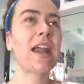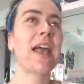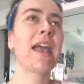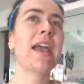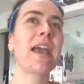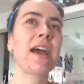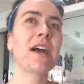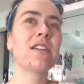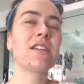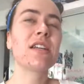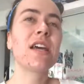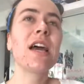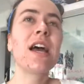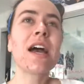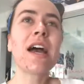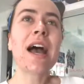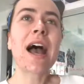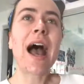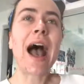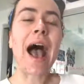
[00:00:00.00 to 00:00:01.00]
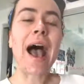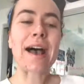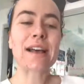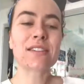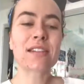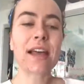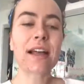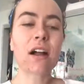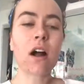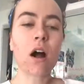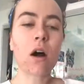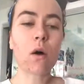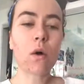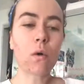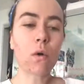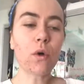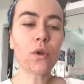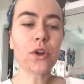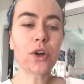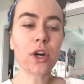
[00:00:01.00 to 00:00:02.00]
And as I got
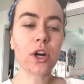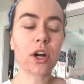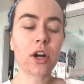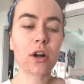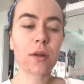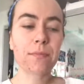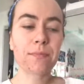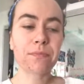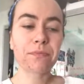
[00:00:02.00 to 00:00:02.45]
older,